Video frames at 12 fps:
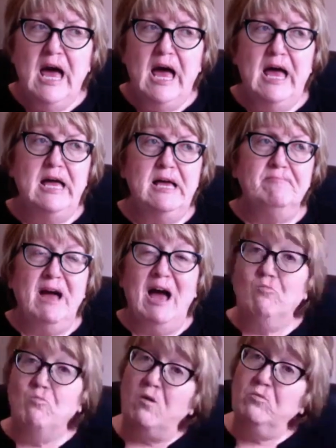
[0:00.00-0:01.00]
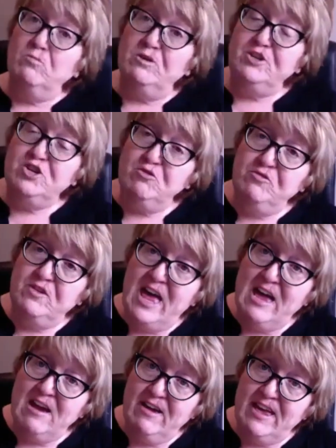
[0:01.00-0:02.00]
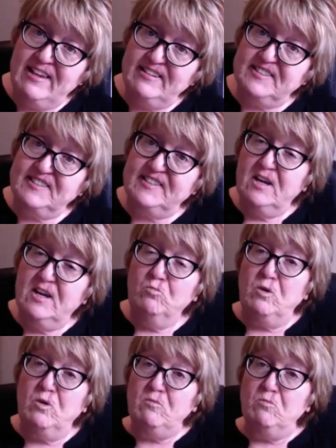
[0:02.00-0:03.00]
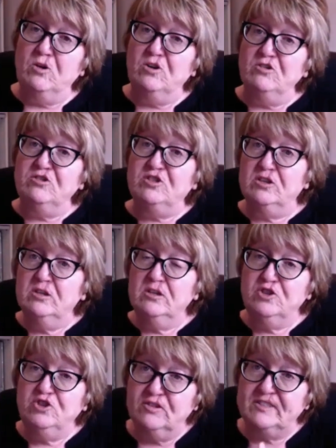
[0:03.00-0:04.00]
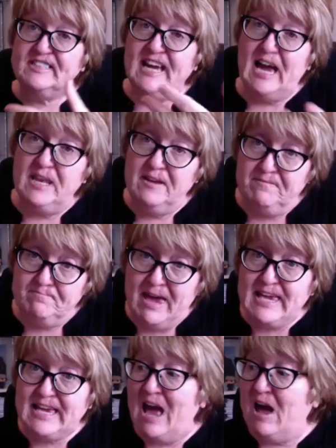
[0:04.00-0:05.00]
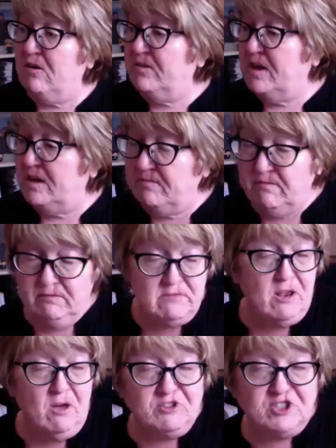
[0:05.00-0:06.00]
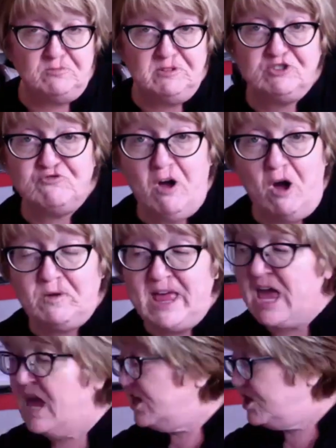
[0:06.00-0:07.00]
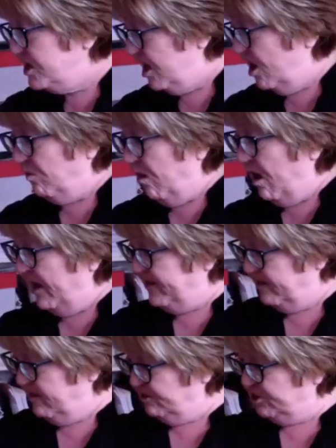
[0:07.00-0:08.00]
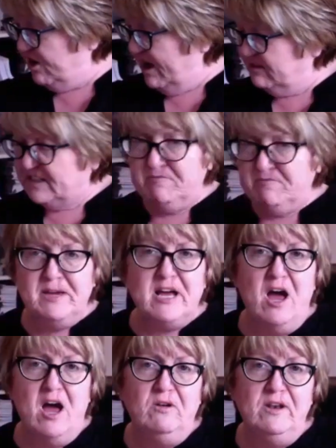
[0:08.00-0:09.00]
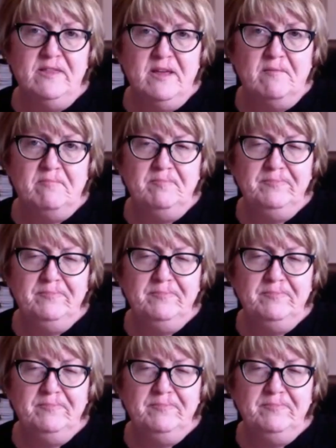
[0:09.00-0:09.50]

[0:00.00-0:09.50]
And what we would do there is we would just kind of make out that, you know, something's wrong with, you know what, I think those trousers have a big hole in them.